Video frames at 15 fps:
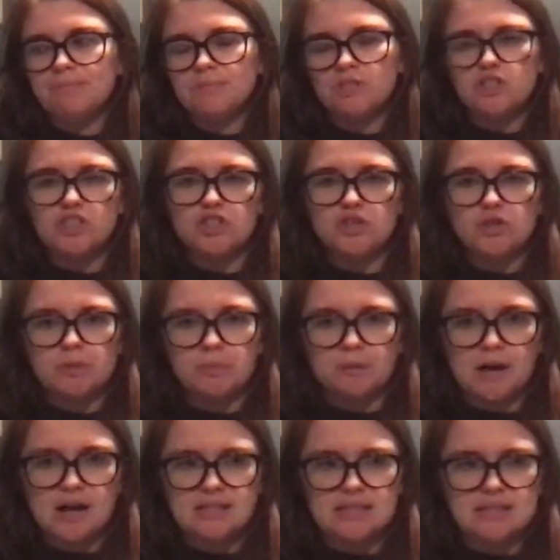Just through the
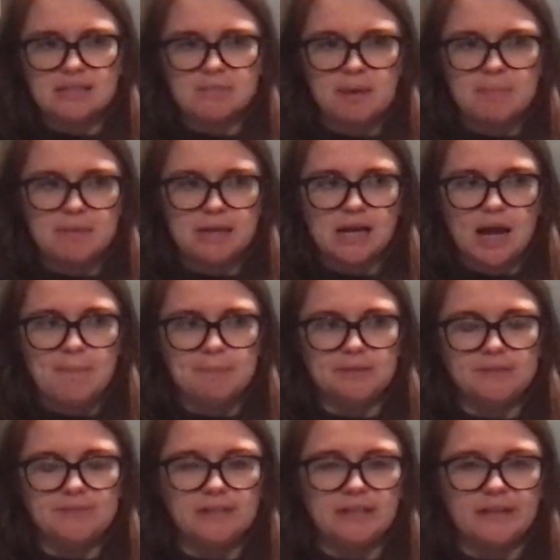process. It might be a couple
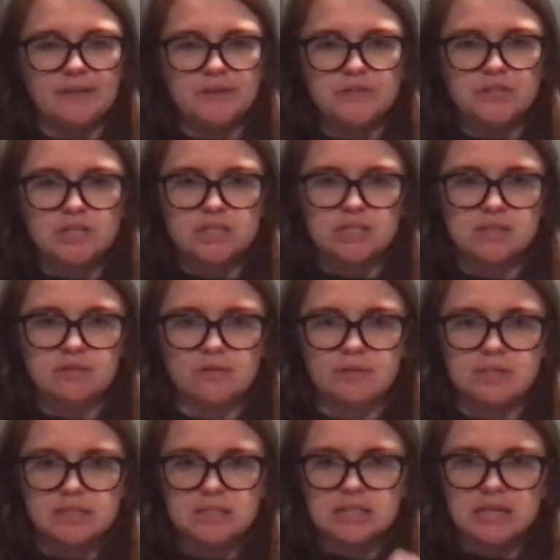of videos just so it
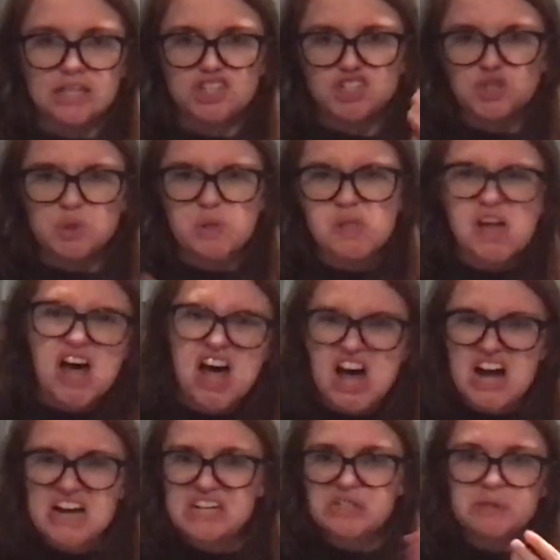doesn't get too
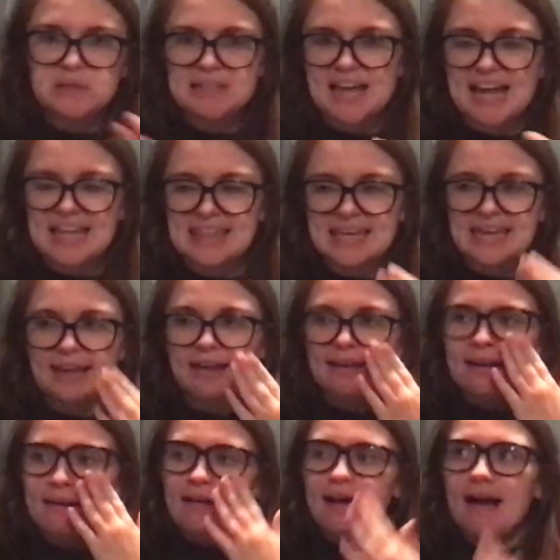long, too lengthy.
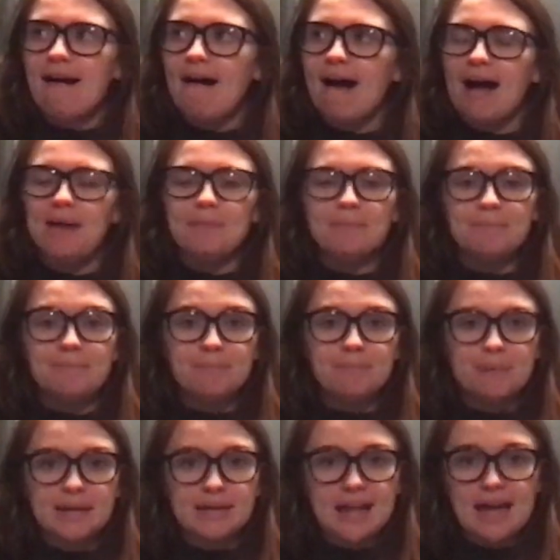
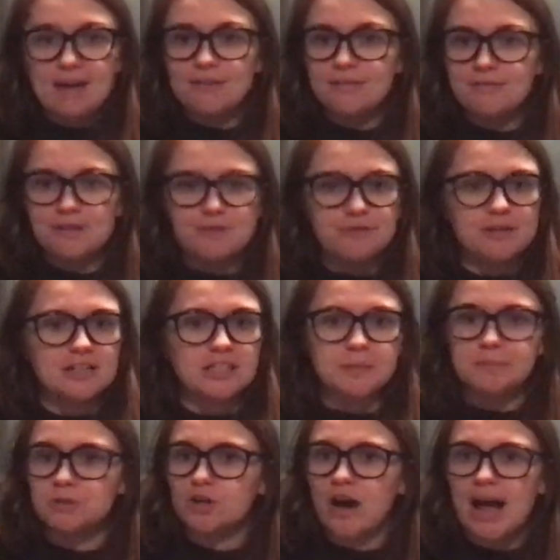But yeah, feel free to
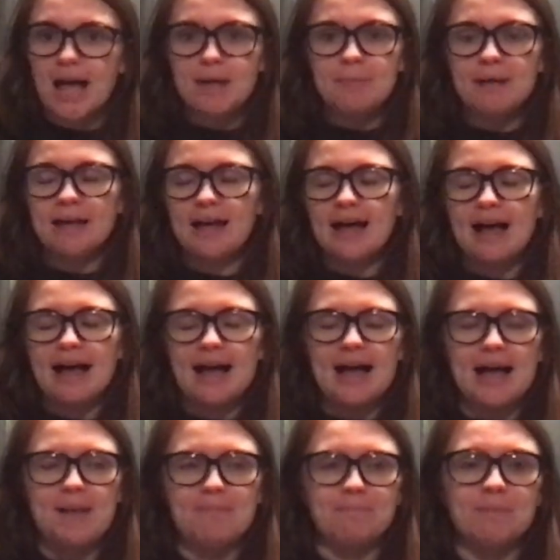subscribe.
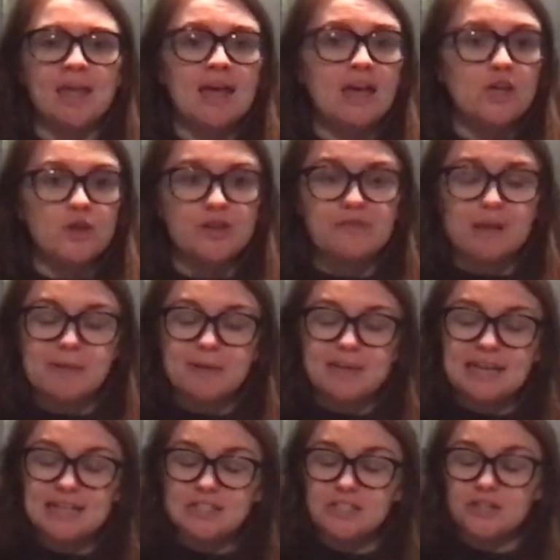You can find me on
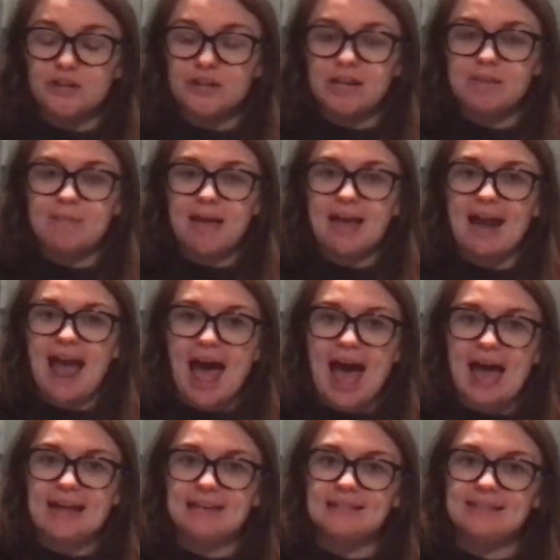Instagram at
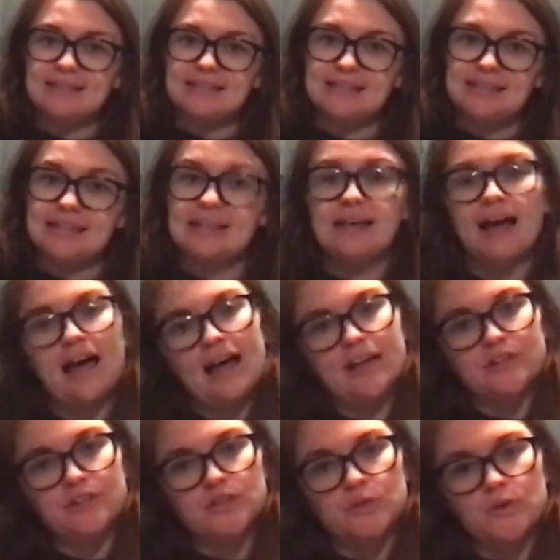d_moda_posh.